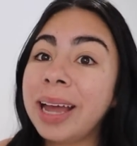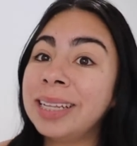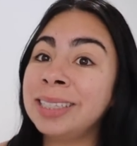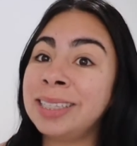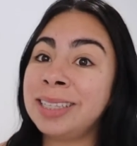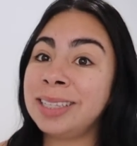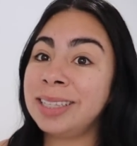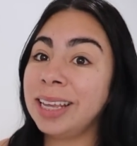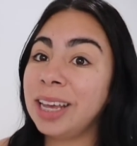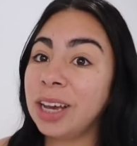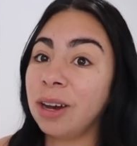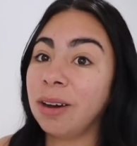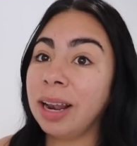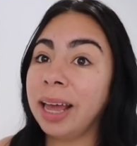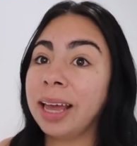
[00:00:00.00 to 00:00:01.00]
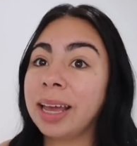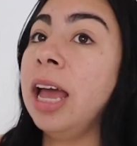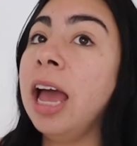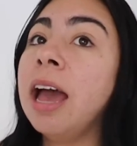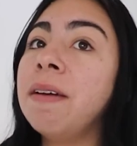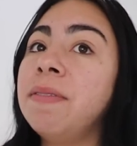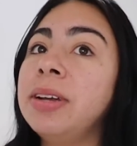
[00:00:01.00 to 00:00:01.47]
And still, like,
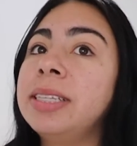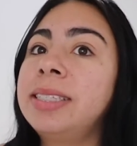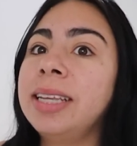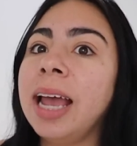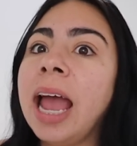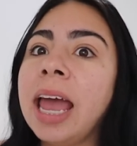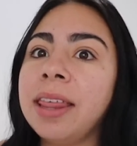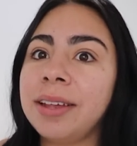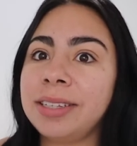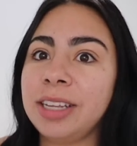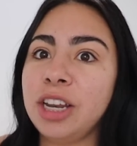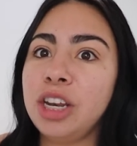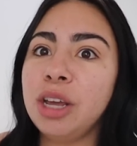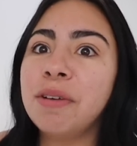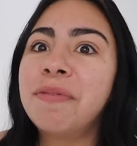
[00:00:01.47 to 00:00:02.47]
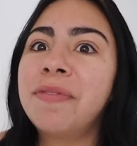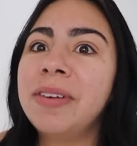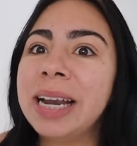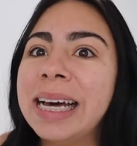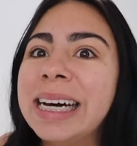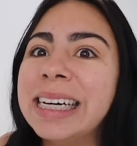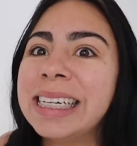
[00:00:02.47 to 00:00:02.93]
every day there's a new
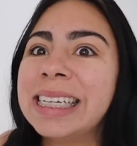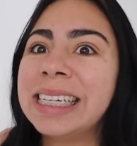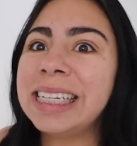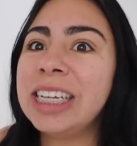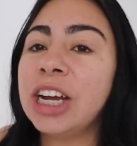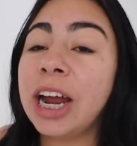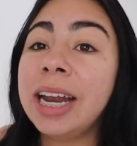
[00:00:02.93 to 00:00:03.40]
fly in here.